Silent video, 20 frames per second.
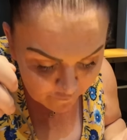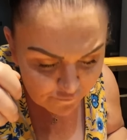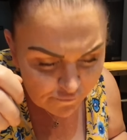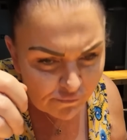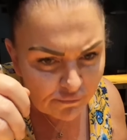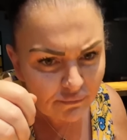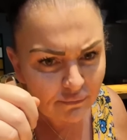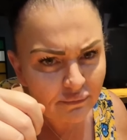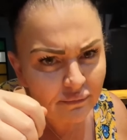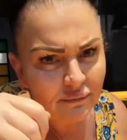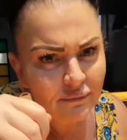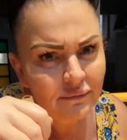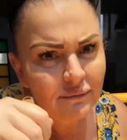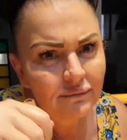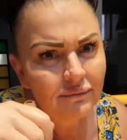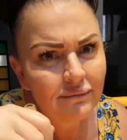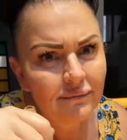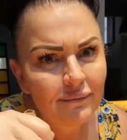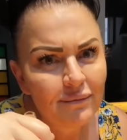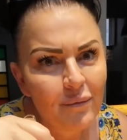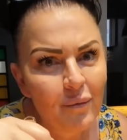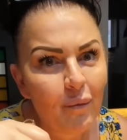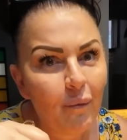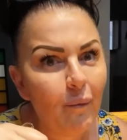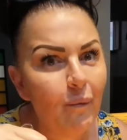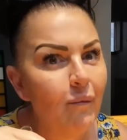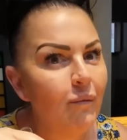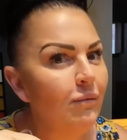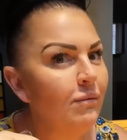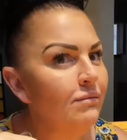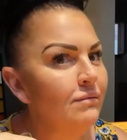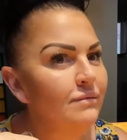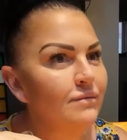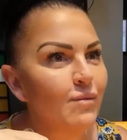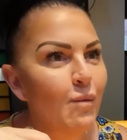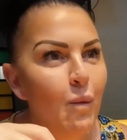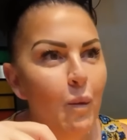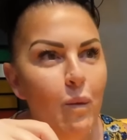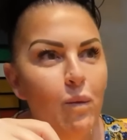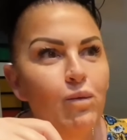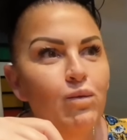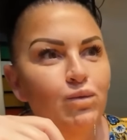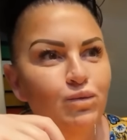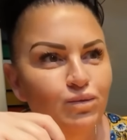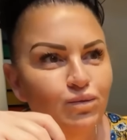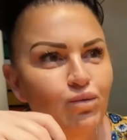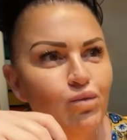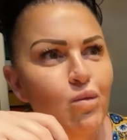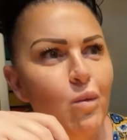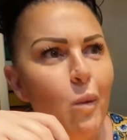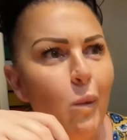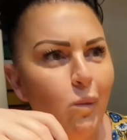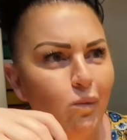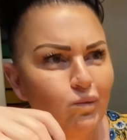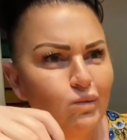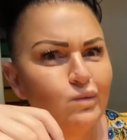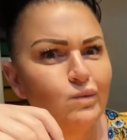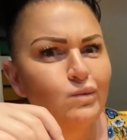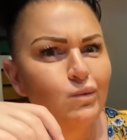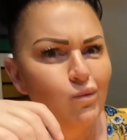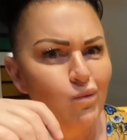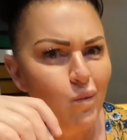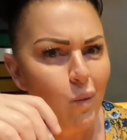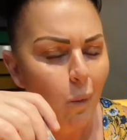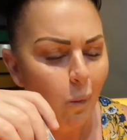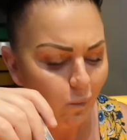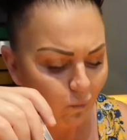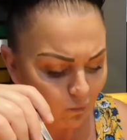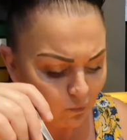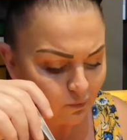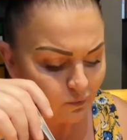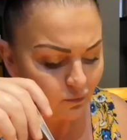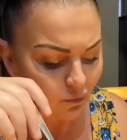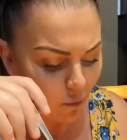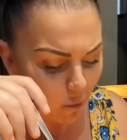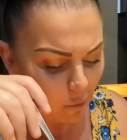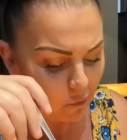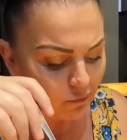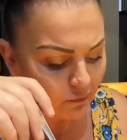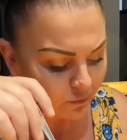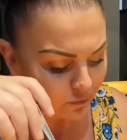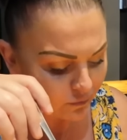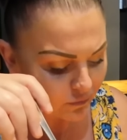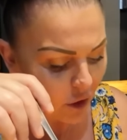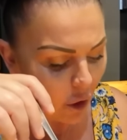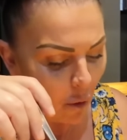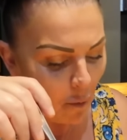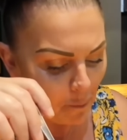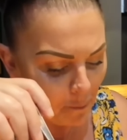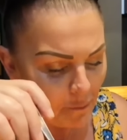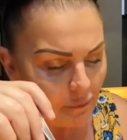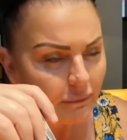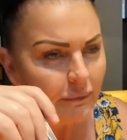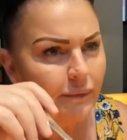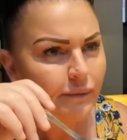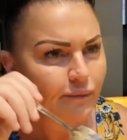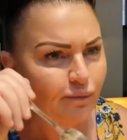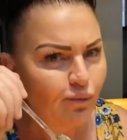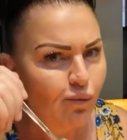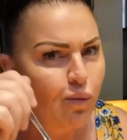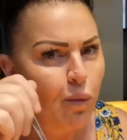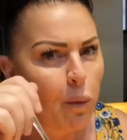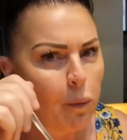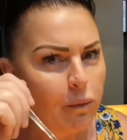Mm. You got egg and prawns and all sorts, everything you wanted, is not it? Broccoli.